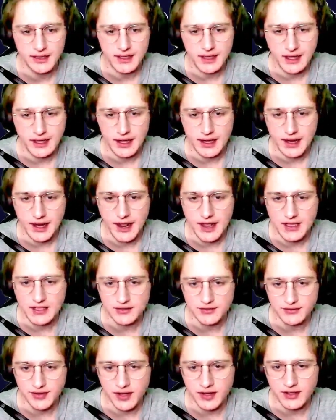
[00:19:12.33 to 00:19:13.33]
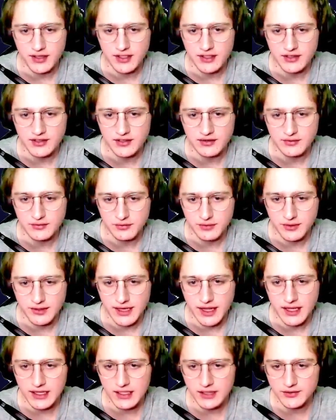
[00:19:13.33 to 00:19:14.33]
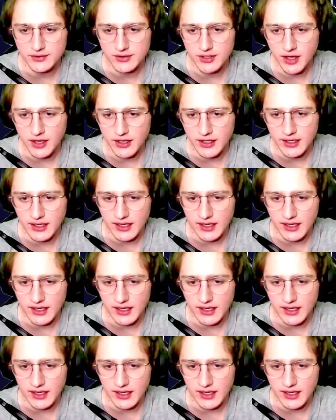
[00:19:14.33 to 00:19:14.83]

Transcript: it has various negatives on it,